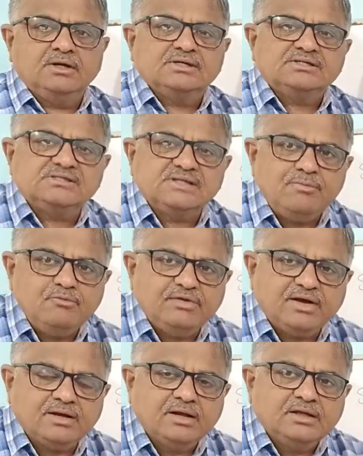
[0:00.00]

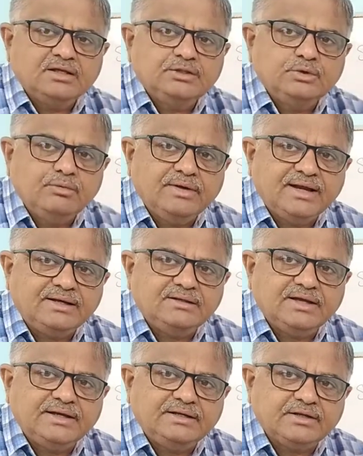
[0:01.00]
somewhere you get
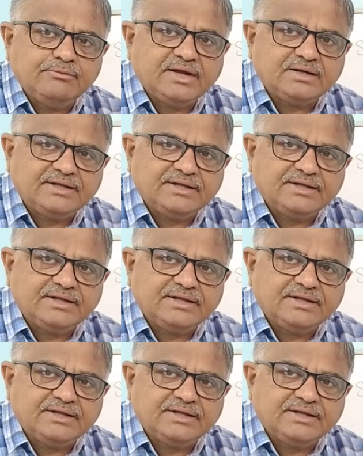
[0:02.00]
where